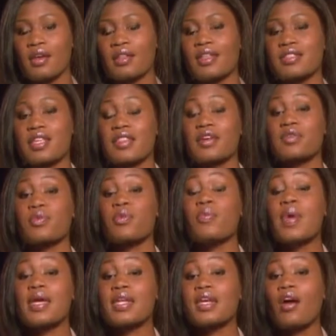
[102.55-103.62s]
They say they're
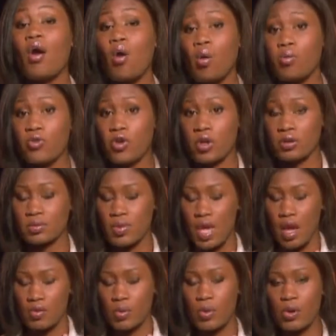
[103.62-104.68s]
remaining hopeful.
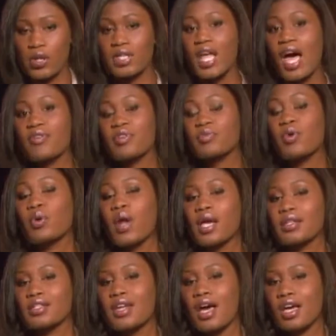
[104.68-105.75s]
Reporting live at Rhode
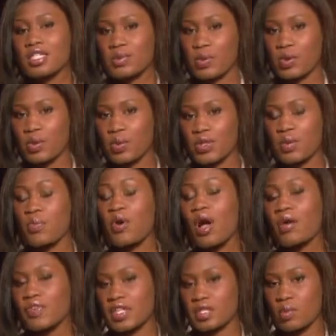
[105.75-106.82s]
Island Hospital with the
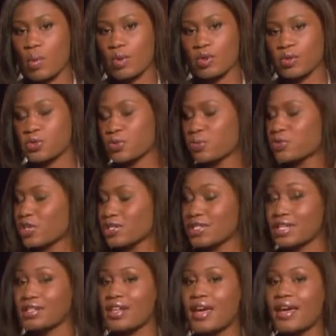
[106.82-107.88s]
Providence Mobile Newsroom,
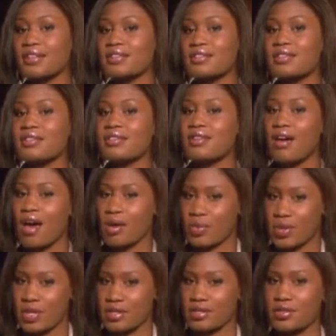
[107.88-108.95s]
Shantae Lands,
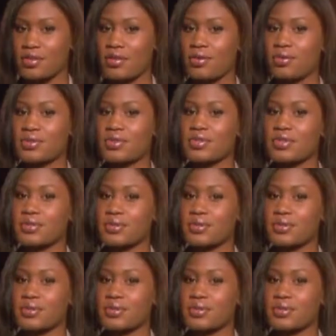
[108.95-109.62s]
Eyewitness News.